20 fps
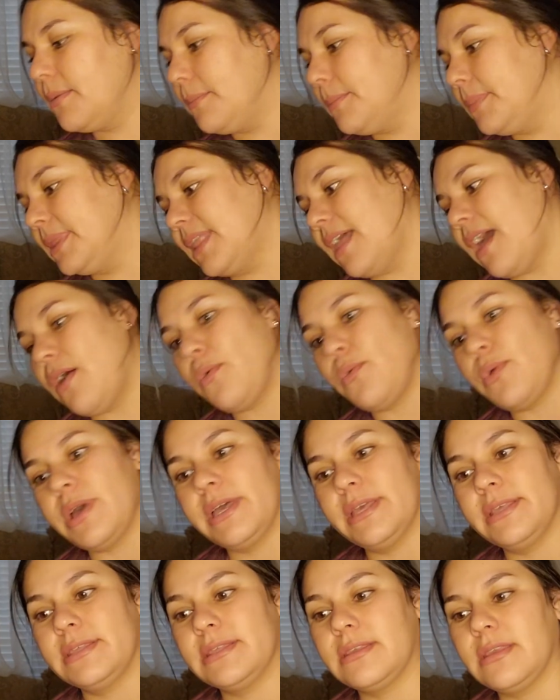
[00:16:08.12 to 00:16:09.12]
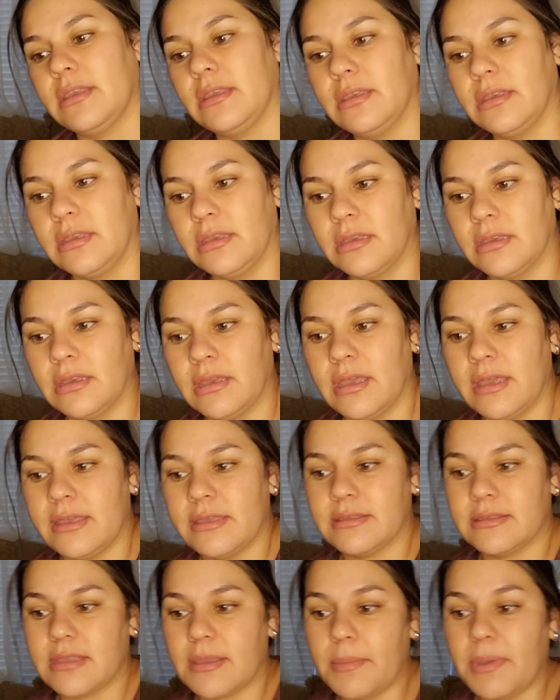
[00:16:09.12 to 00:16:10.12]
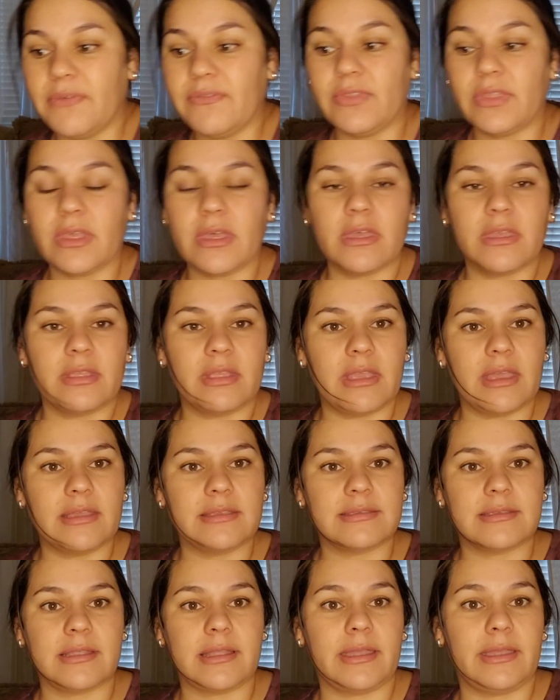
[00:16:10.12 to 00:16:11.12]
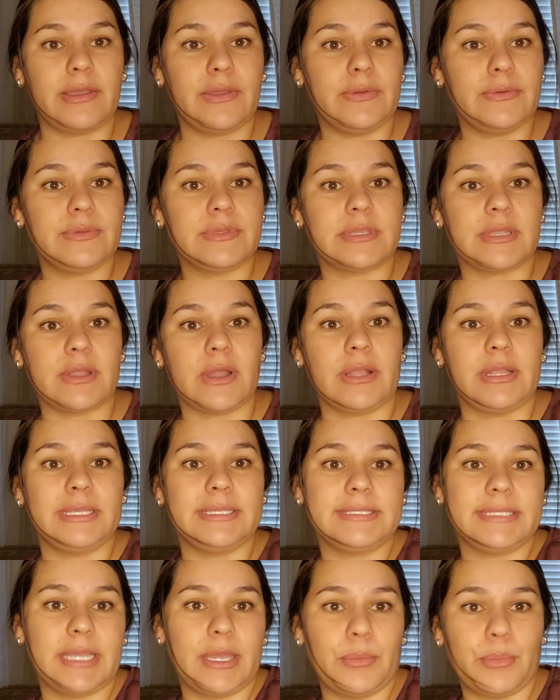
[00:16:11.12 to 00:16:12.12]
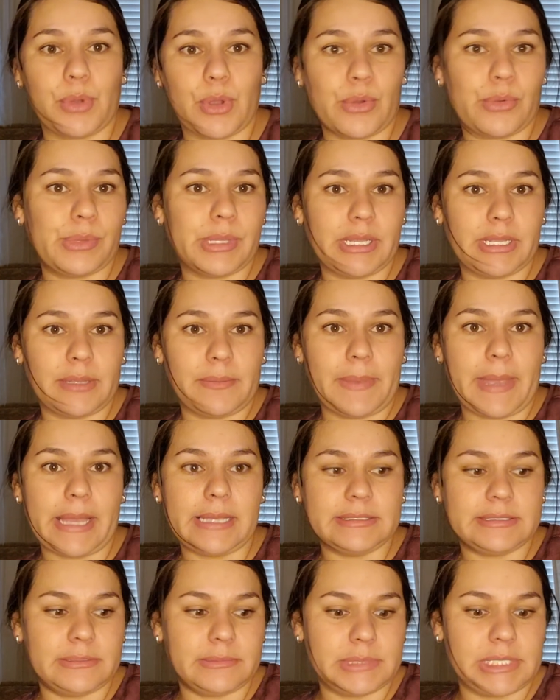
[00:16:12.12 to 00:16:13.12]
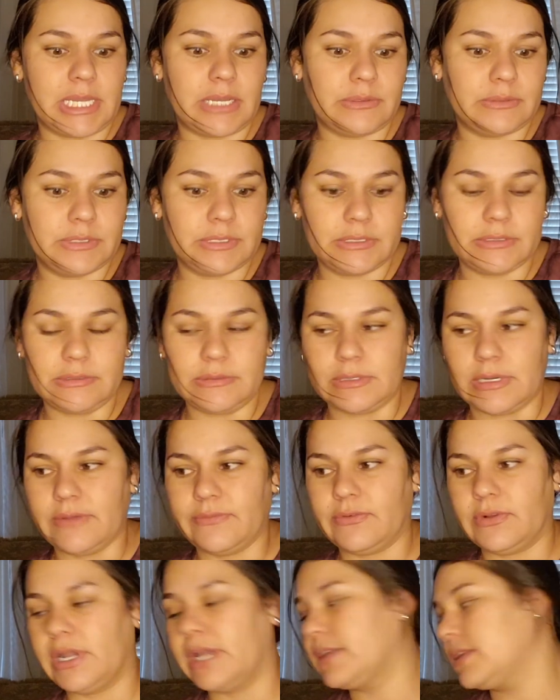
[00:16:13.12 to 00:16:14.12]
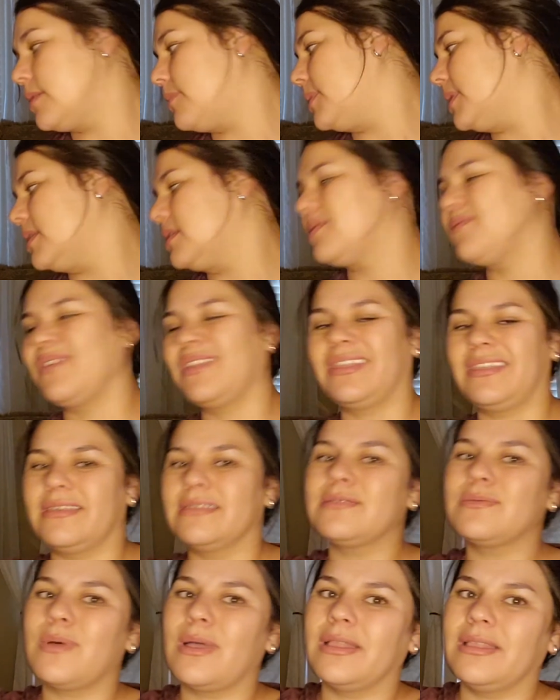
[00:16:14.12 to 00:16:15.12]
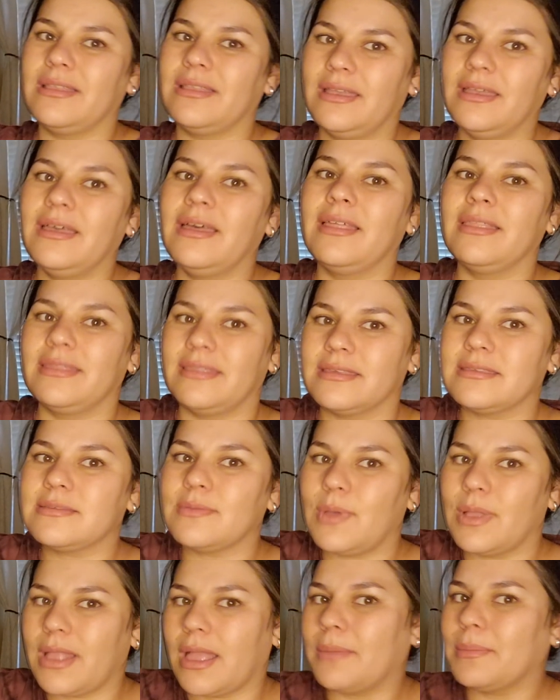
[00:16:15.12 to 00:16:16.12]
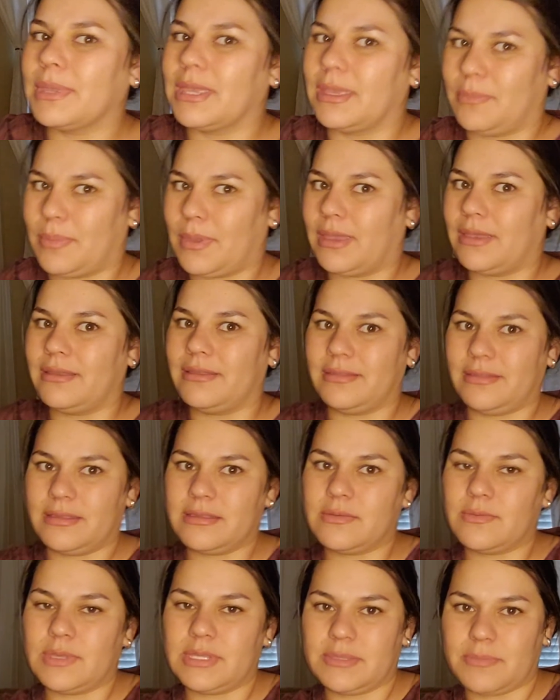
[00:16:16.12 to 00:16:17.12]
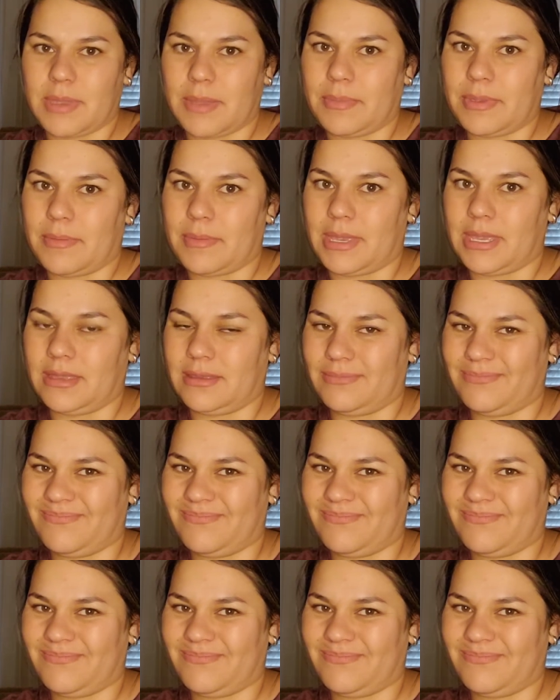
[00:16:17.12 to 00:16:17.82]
But that was some of the things that I used, and honestly, I'm probably gonna pass them down to whoever, except this one. This one I'm keeping. This one's my baby.